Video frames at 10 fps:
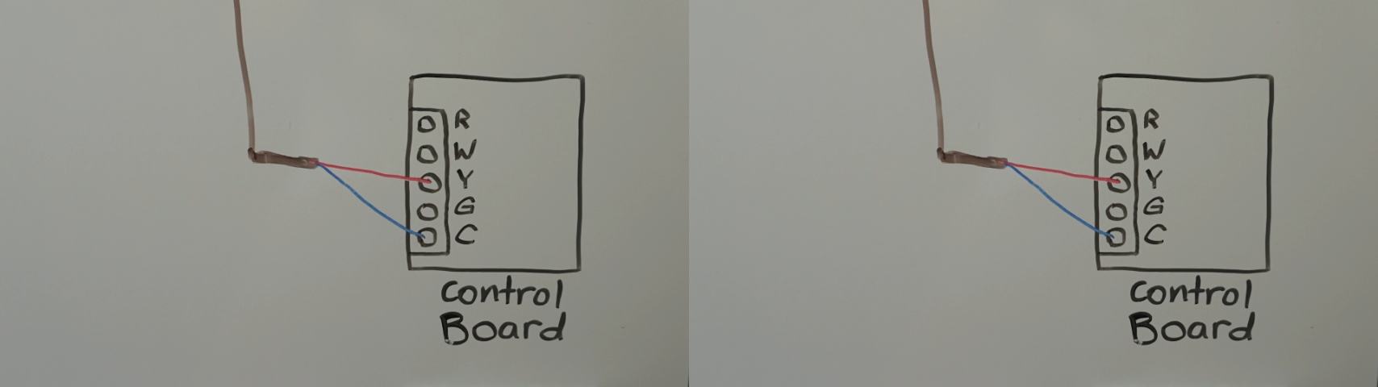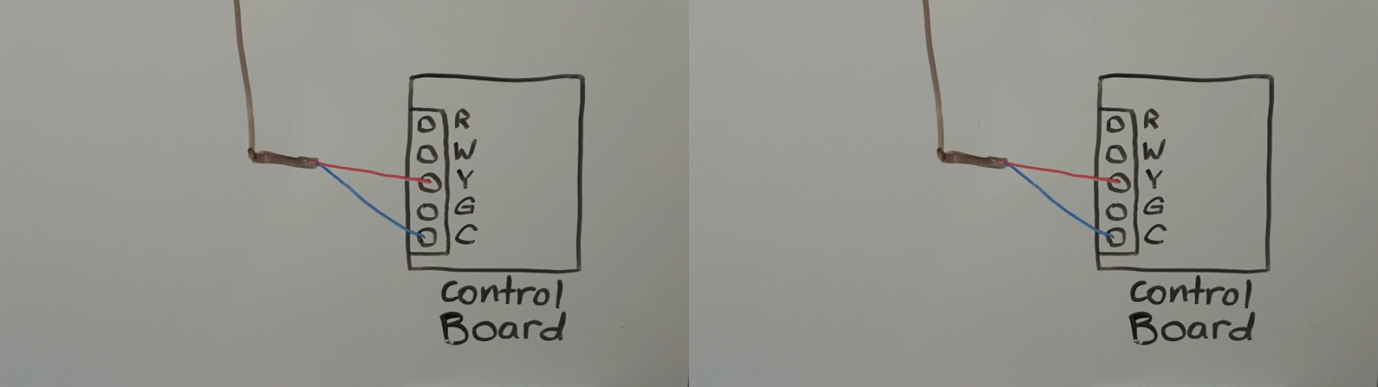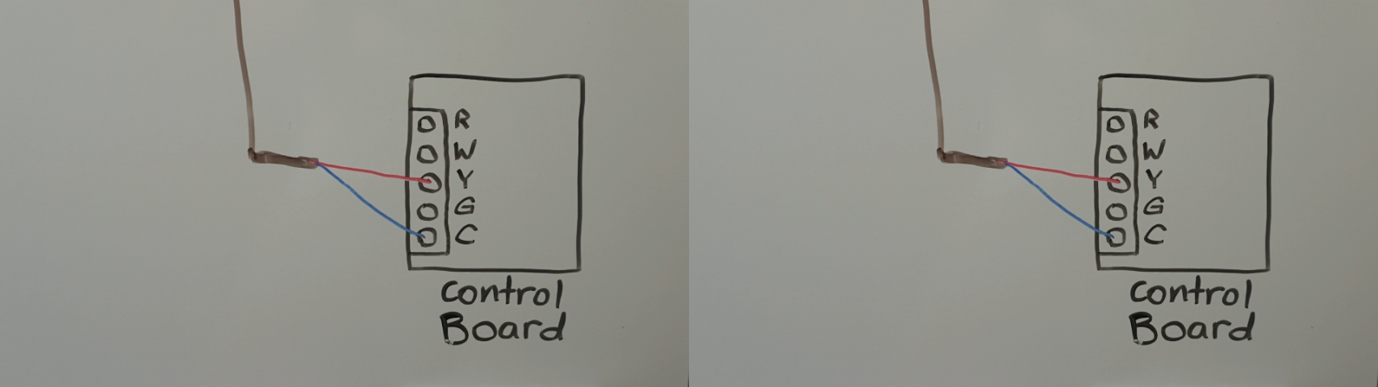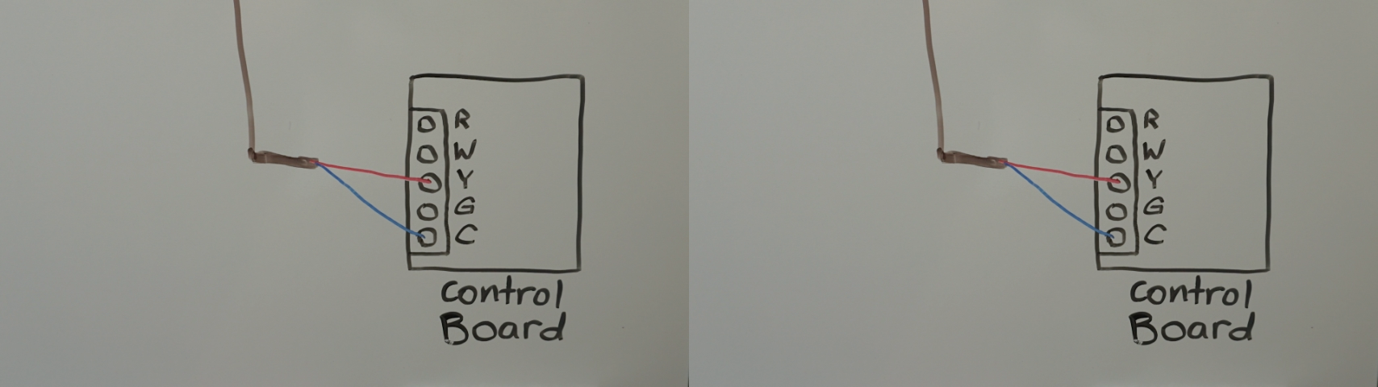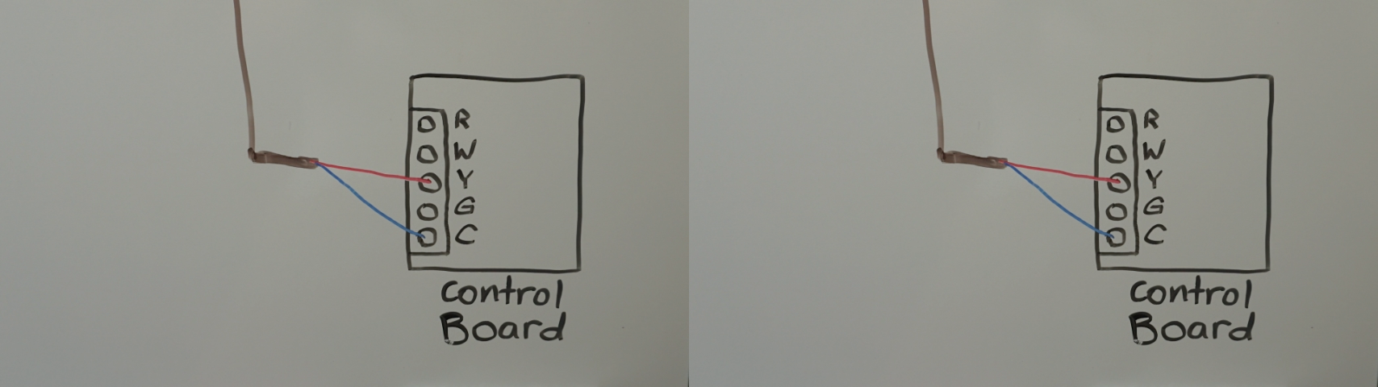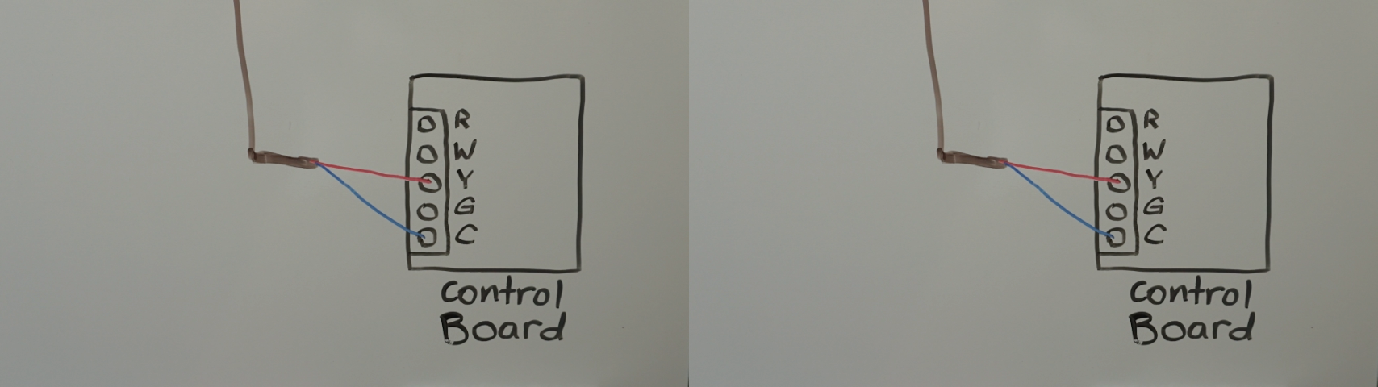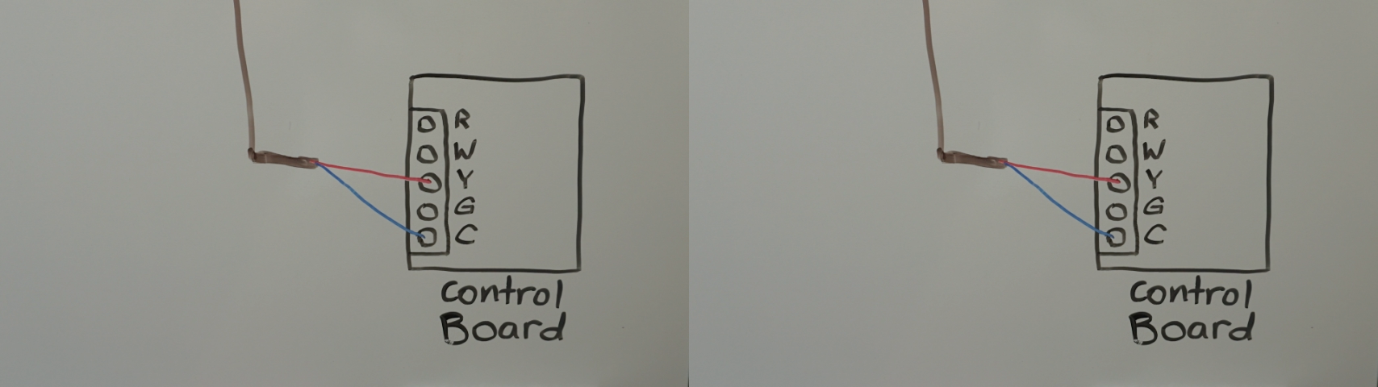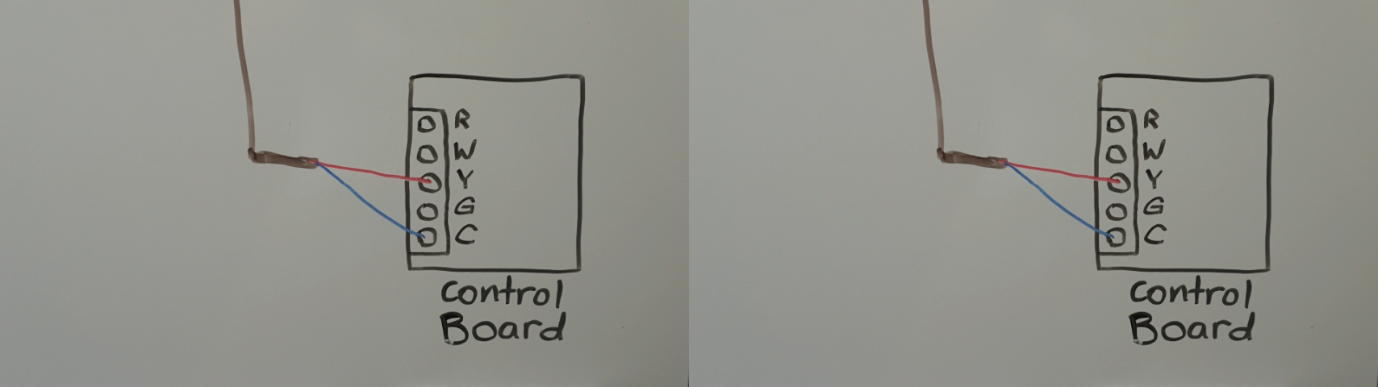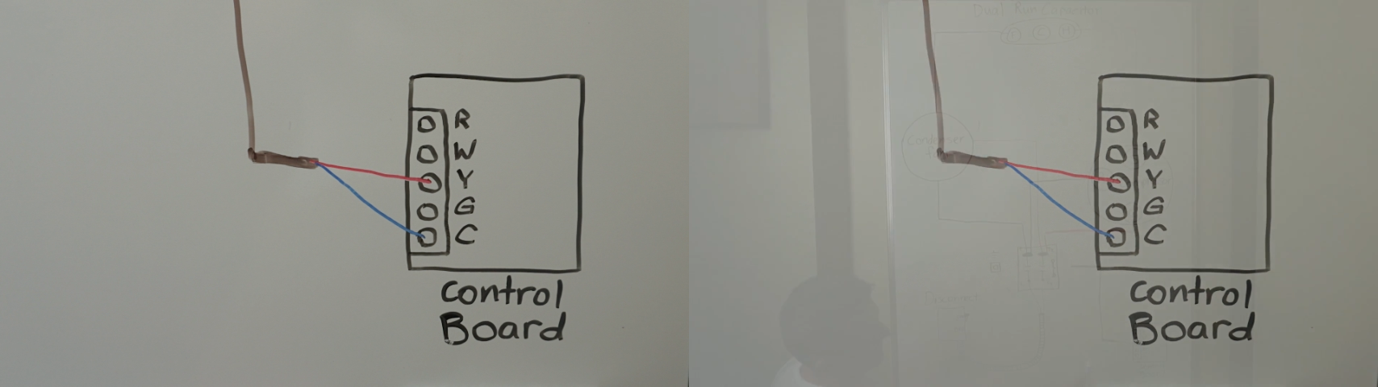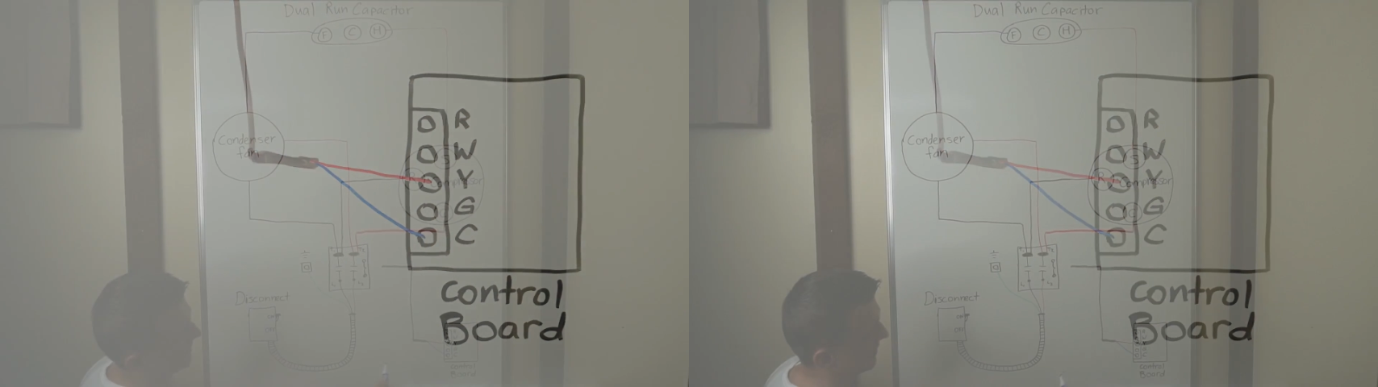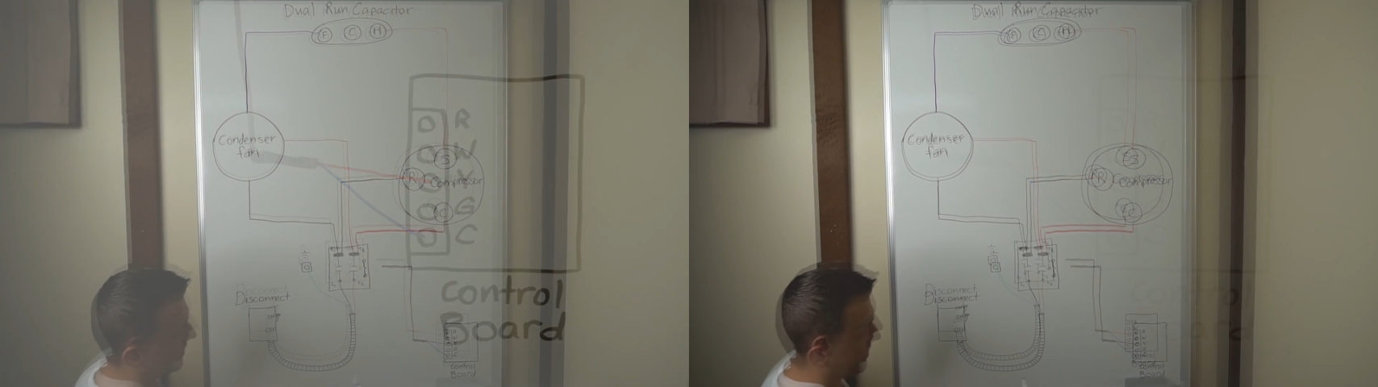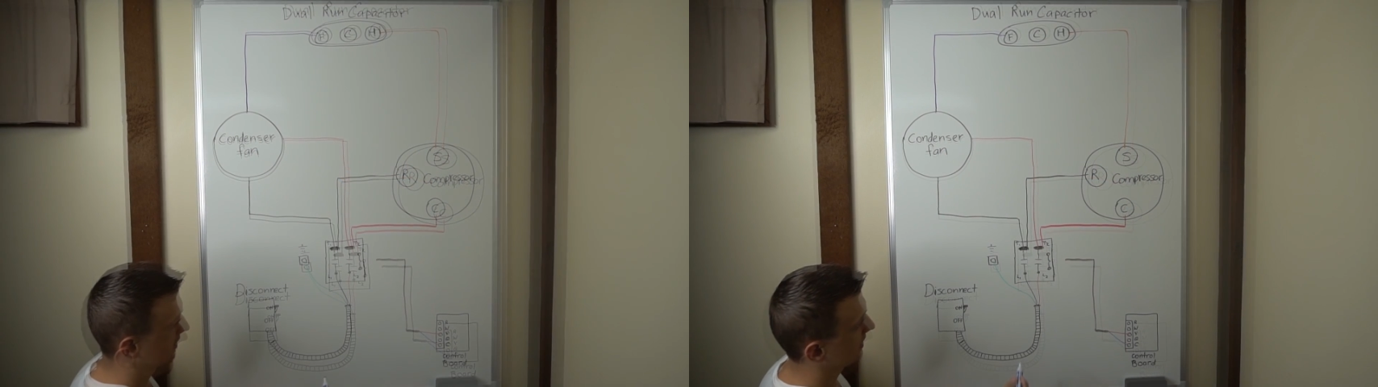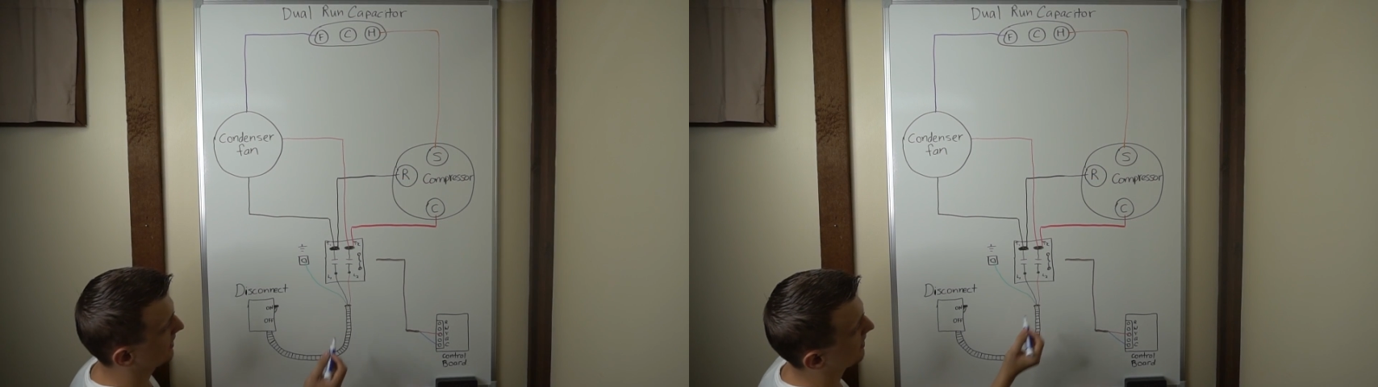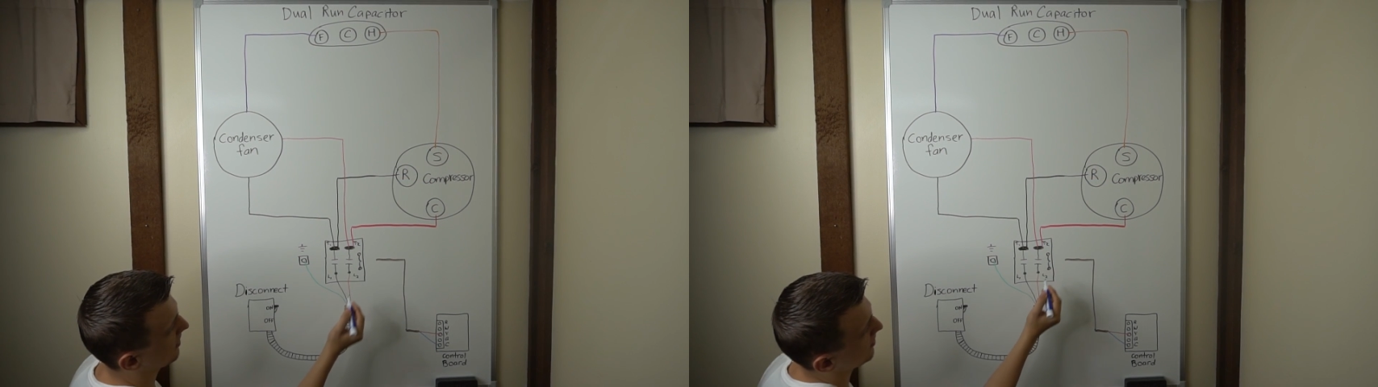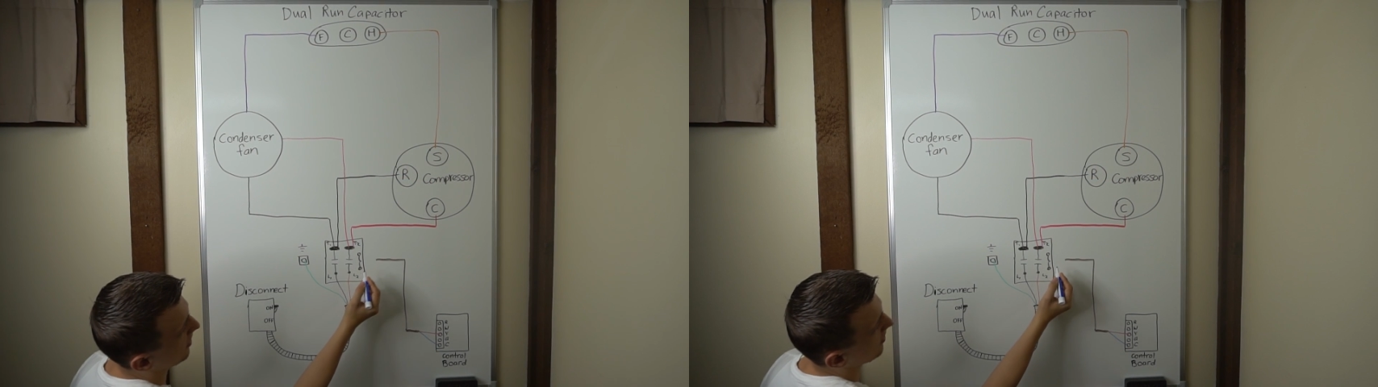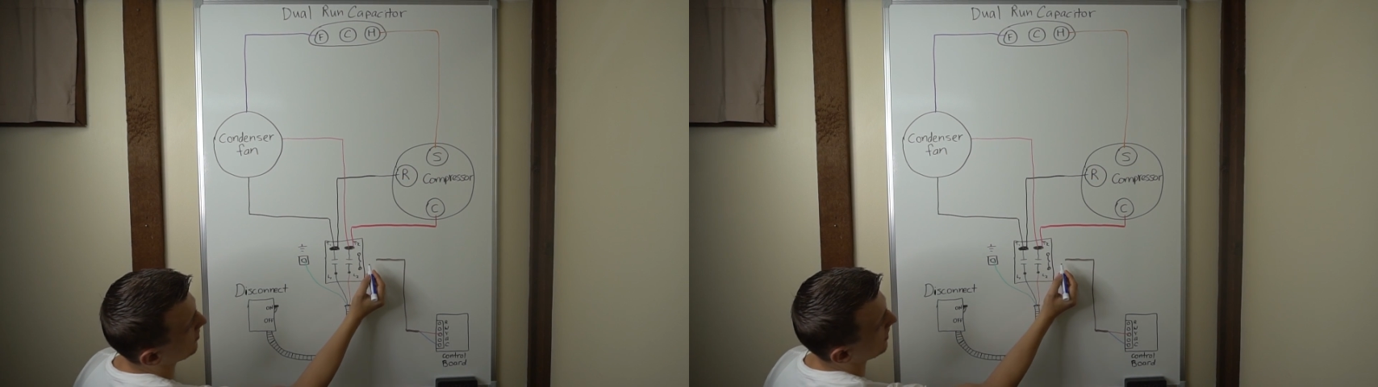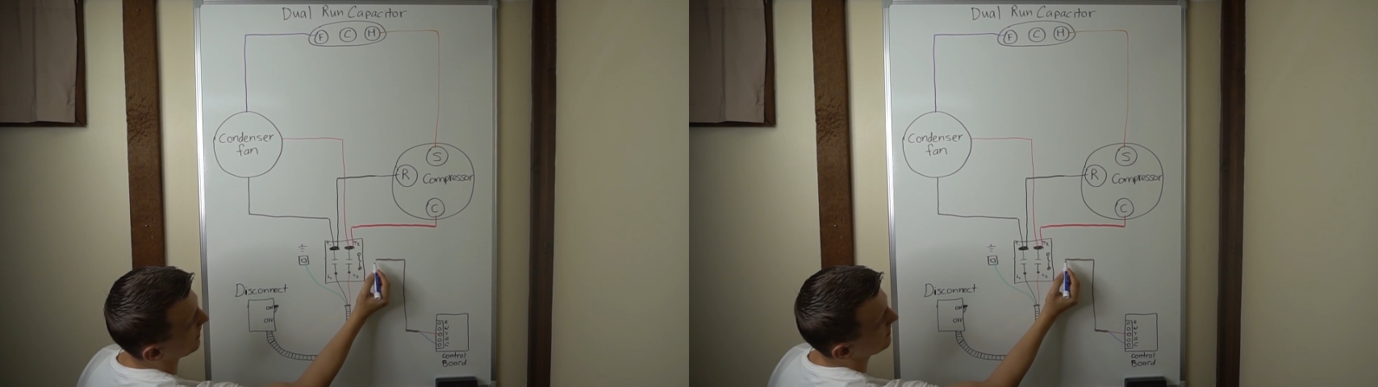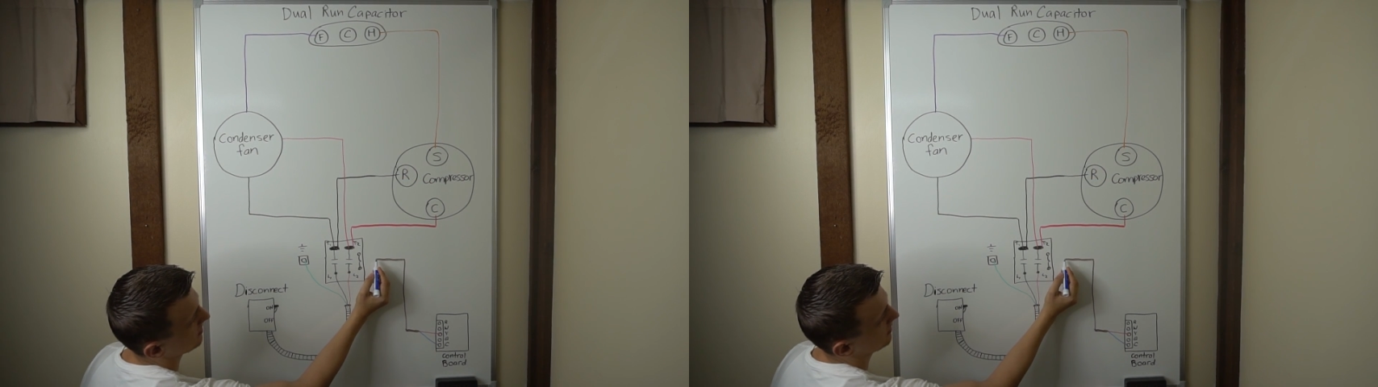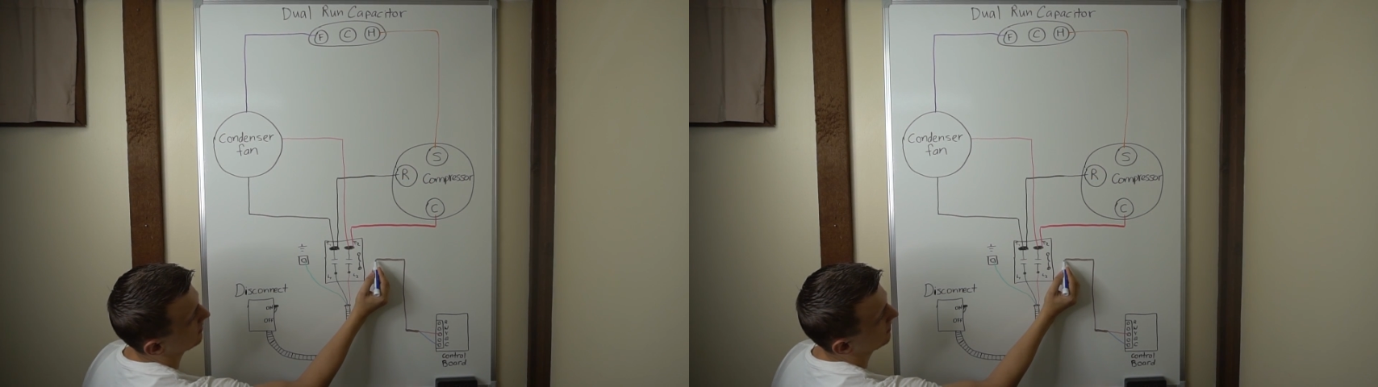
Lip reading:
[unreadable: no face in view]